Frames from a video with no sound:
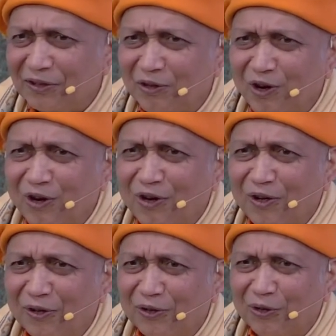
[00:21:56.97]
with
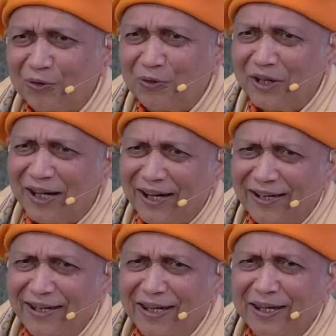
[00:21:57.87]
god through
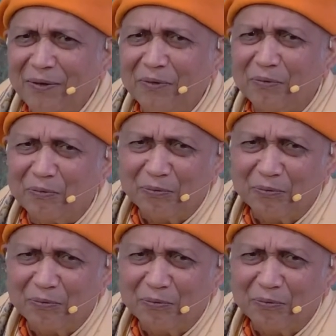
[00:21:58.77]
any